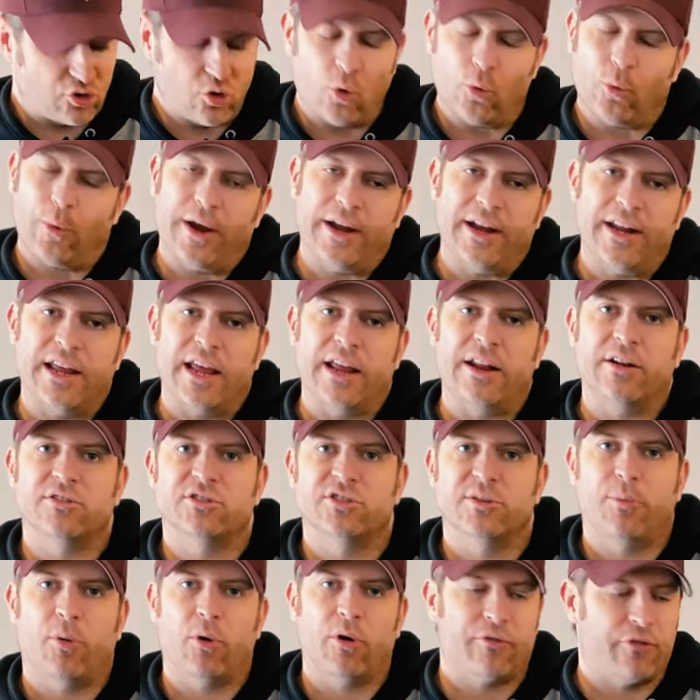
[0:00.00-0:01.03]
no radiator
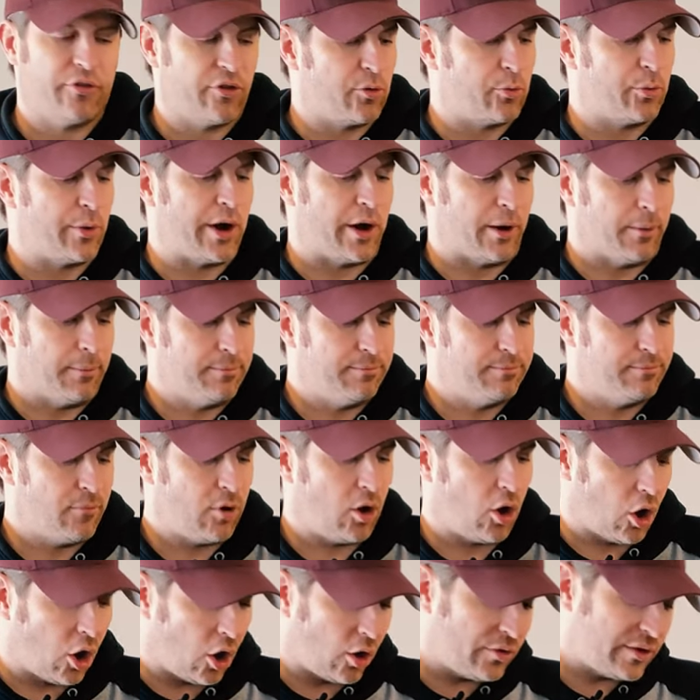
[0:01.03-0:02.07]
support for the rear.
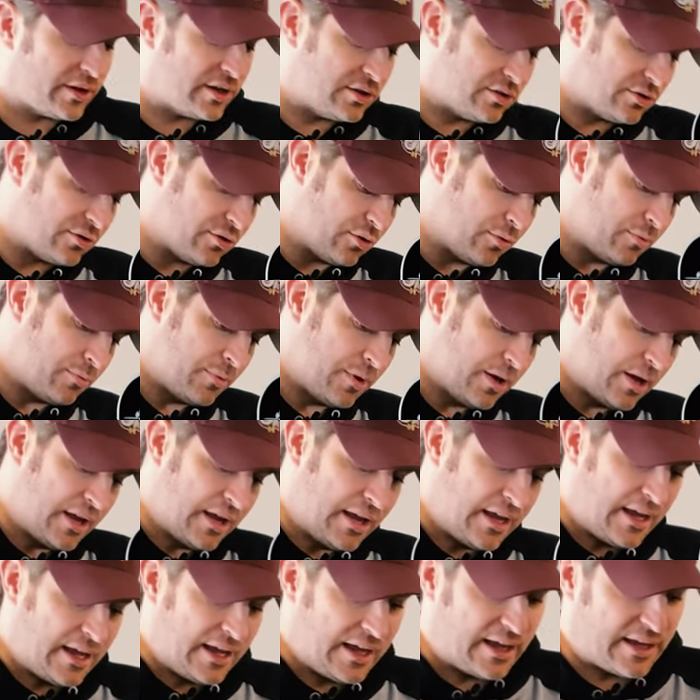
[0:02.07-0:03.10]
All they do
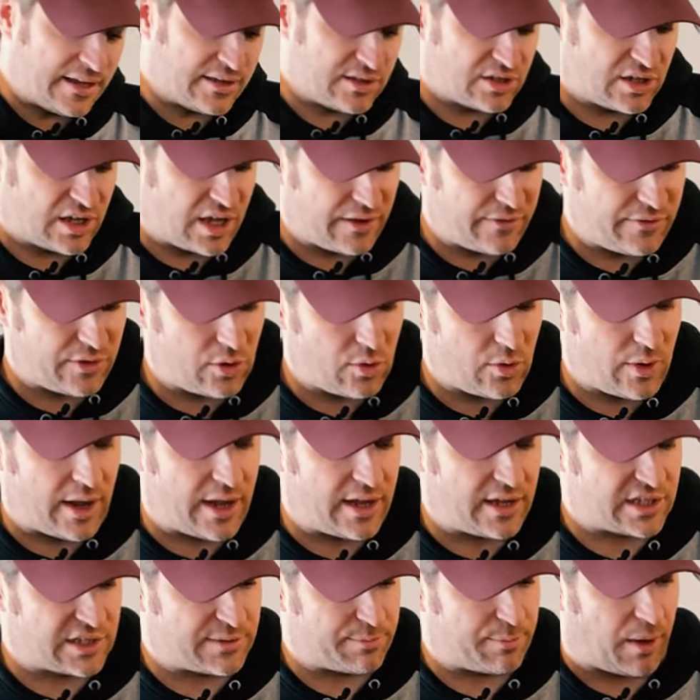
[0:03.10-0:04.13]
is give you
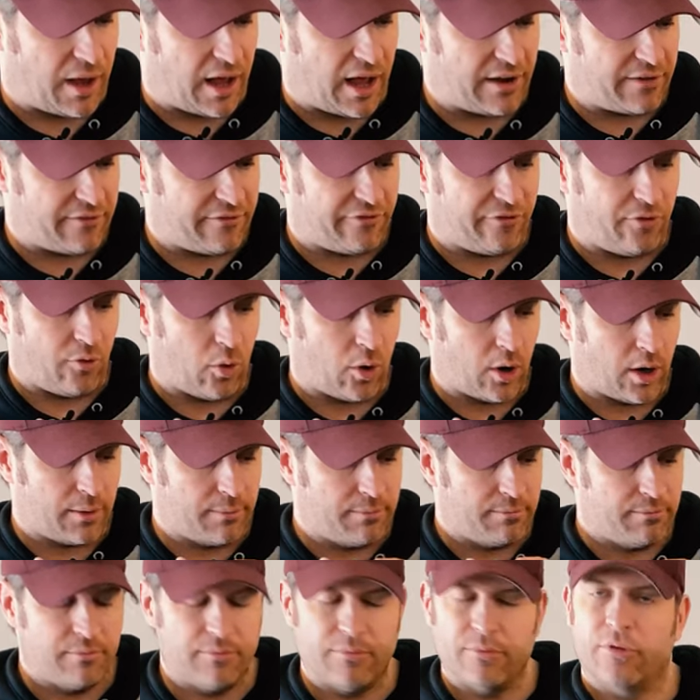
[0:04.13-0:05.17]
a spot
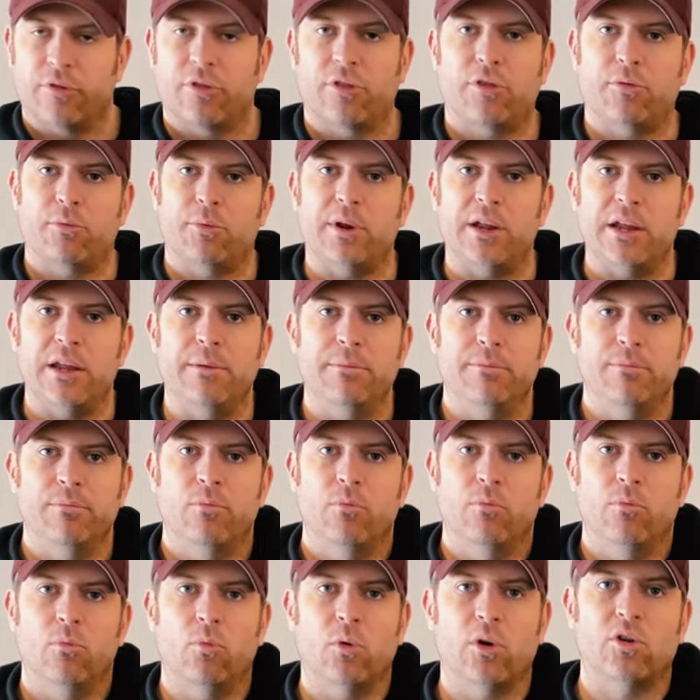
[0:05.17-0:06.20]
for three
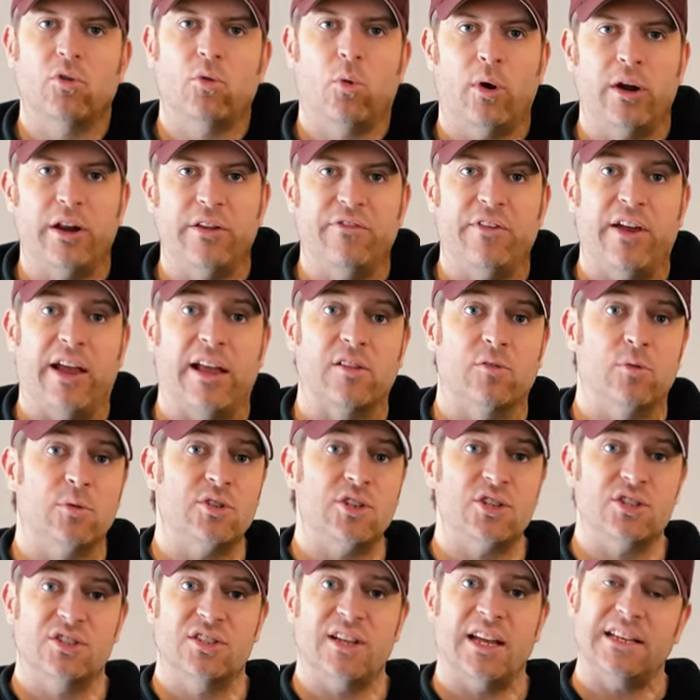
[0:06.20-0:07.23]
120 fans, which
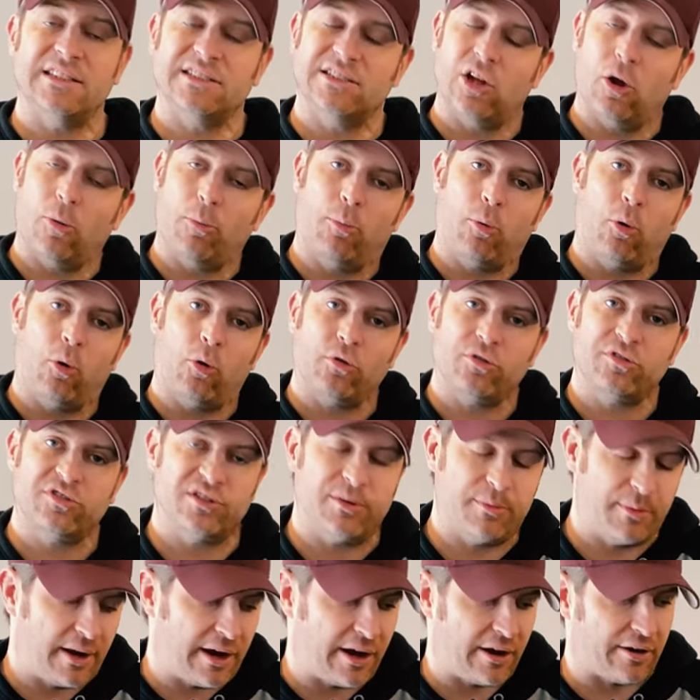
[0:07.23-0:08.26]
is nice to help pull
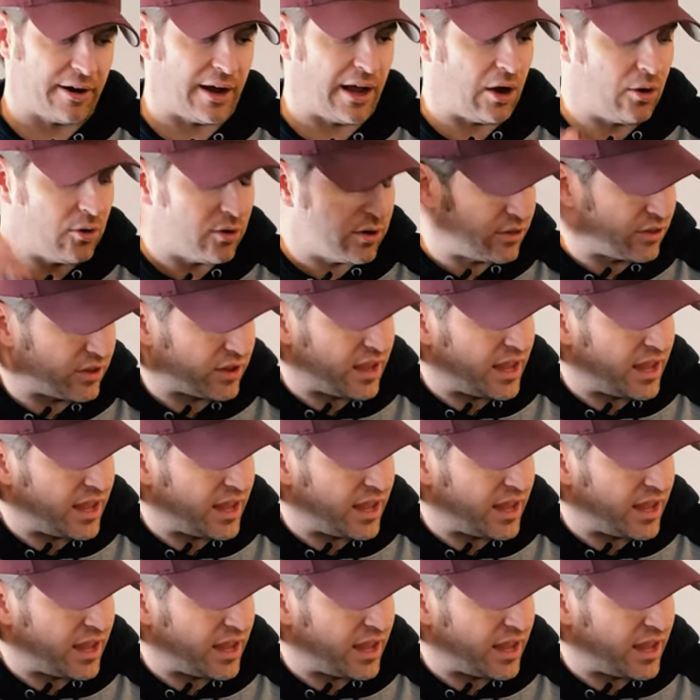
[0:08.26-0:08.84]
some air out of the